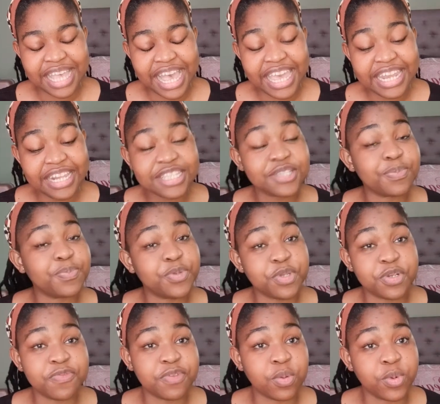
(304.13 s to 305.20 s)
it is a
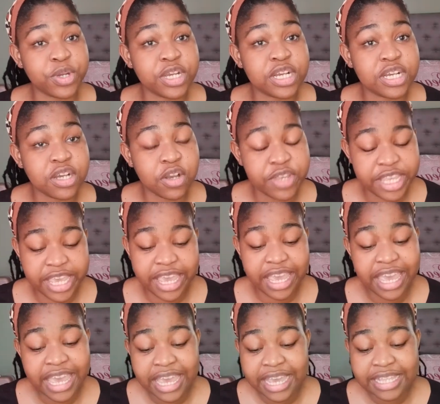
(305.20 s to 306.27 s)
beautiful work,
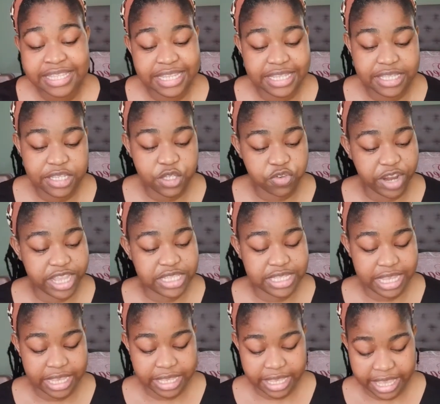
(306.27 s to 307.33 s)
okay? Tsitsi's
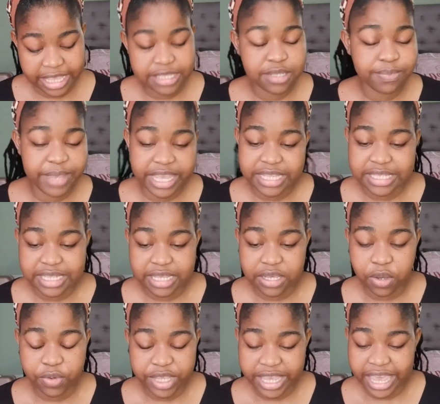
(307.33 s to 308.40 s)
writing is
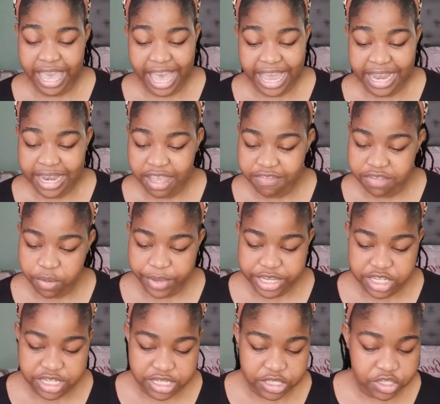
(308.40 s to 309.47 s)
amazing, okay? I love the way
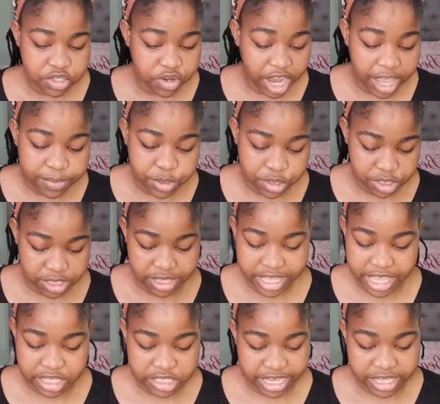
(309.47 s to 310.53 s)
she describes certain
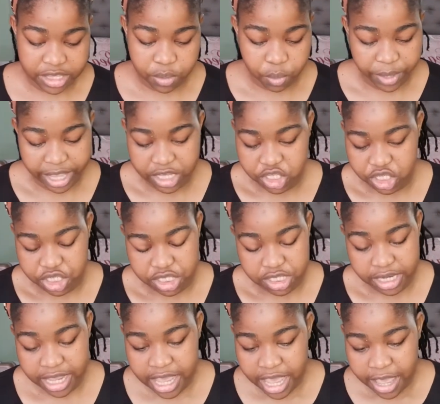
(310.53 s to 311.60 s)
things and the way she
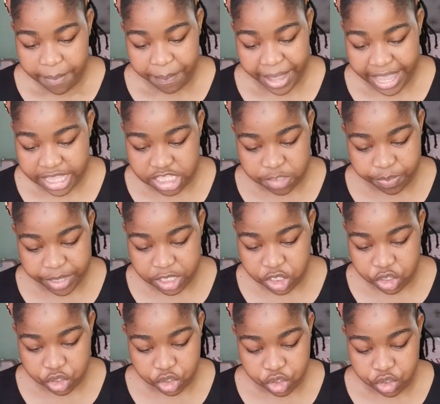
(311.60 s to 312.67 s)
just paints
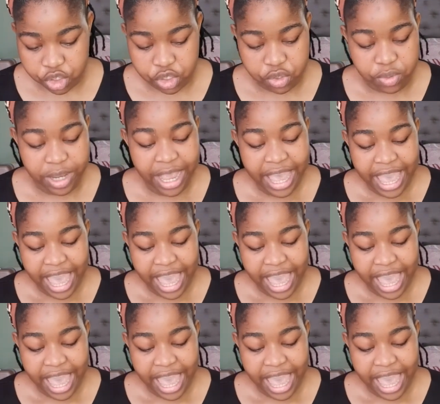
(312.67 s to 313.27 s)
pictures to you.